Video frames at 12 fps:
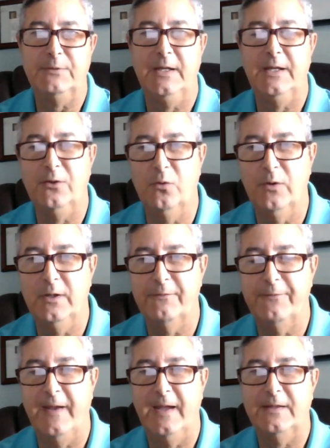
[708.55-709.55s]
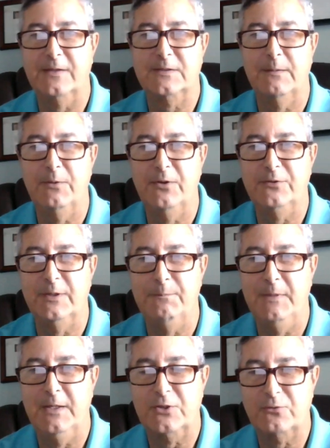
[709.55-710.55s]
and ignoring the fact that some of those
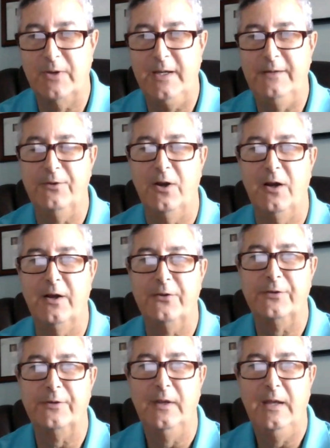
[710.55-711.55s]
administrative costs